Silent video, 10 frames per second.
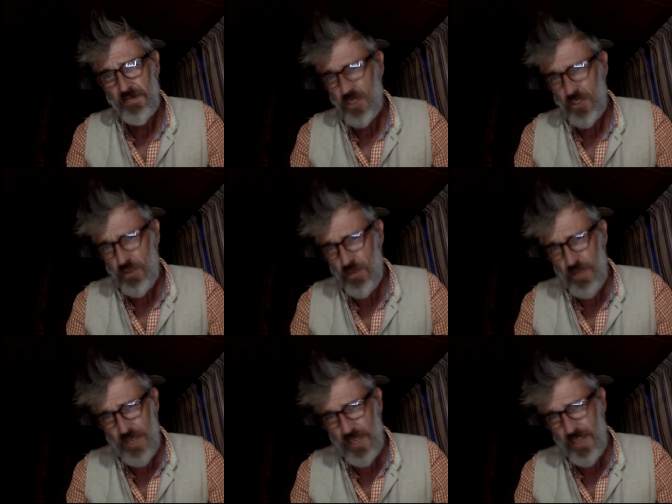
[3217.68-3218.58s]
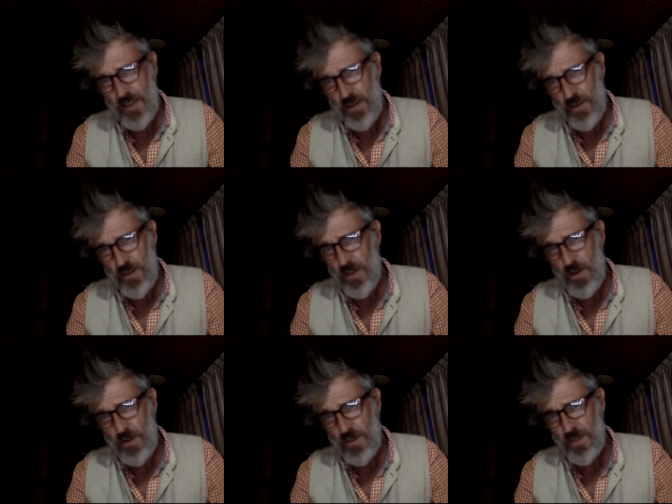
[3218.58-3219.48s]
truly it can only
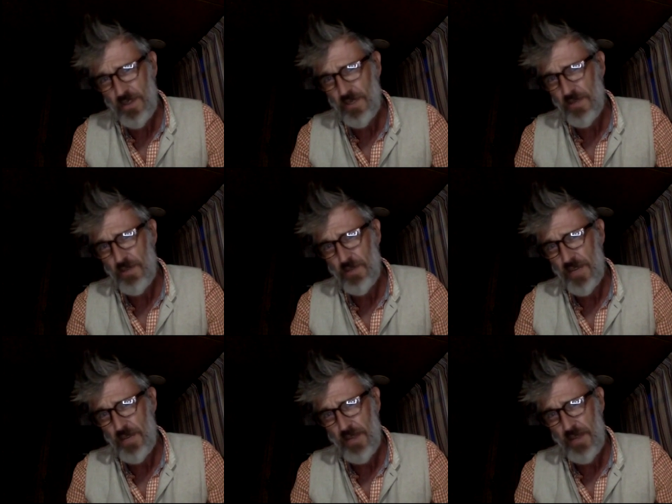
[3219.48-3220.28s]
hold itself to blame.